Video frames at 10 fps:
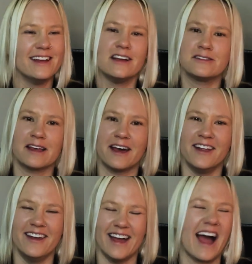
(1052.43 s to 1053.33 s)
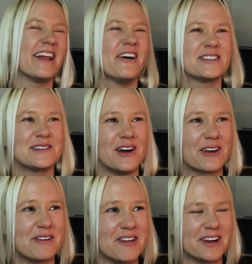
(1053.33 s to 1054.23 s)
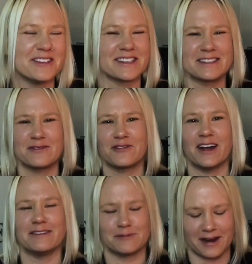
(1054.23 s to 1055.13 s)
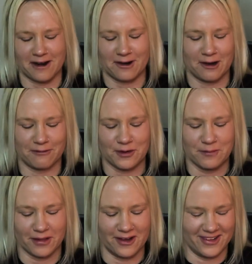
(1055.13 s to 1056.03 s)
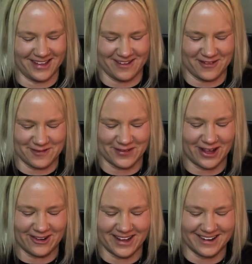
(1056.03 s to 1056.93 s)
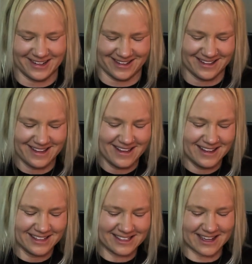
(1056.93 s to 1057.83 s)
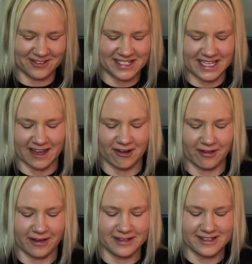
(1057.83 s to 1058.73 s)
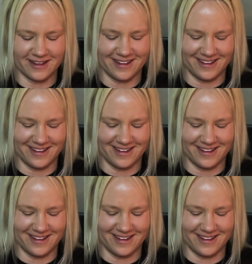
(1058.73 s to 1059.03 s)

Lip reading: Is that, I know smoke and mirrors is a phrase, but I don't know if you blow it. Sounds scandalous.